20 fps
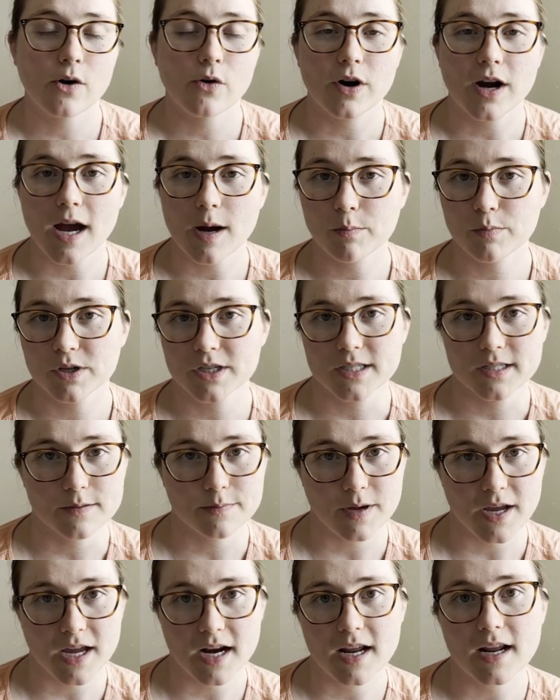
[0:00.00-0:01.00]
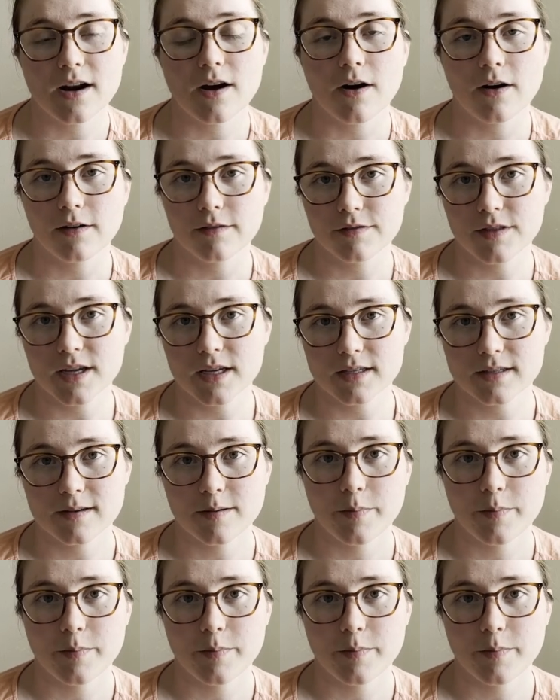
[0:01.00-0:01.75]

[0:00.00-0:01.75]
or not participate in all of these